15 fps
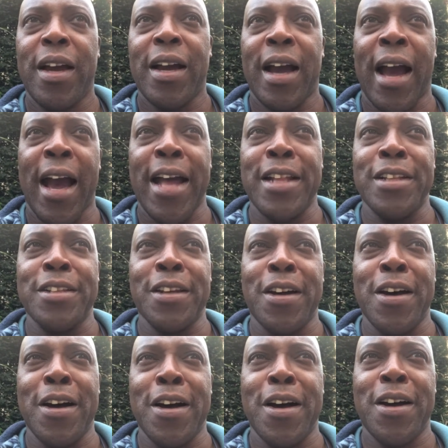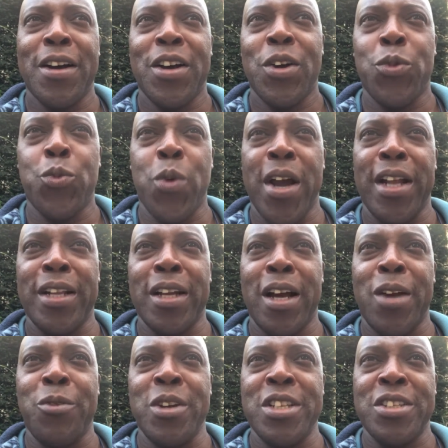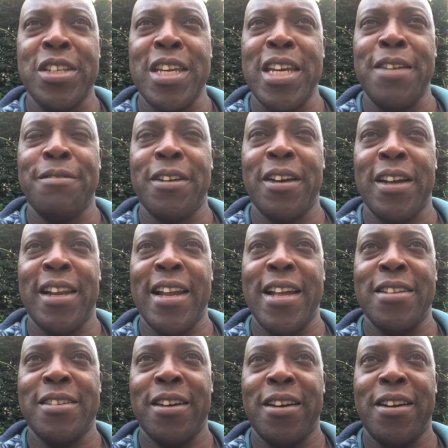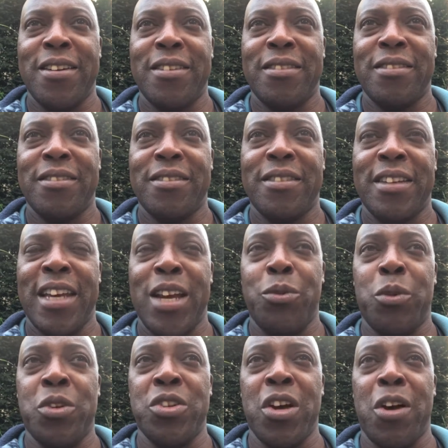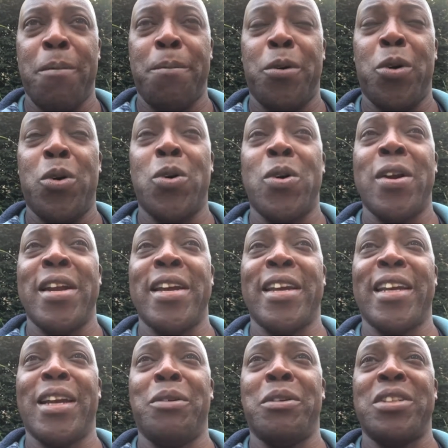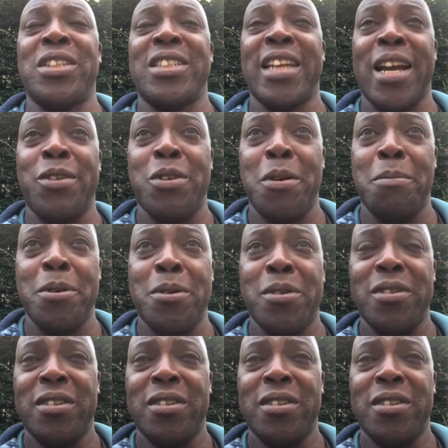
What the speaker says: And when I received her letter, it was appalling. It was terrible.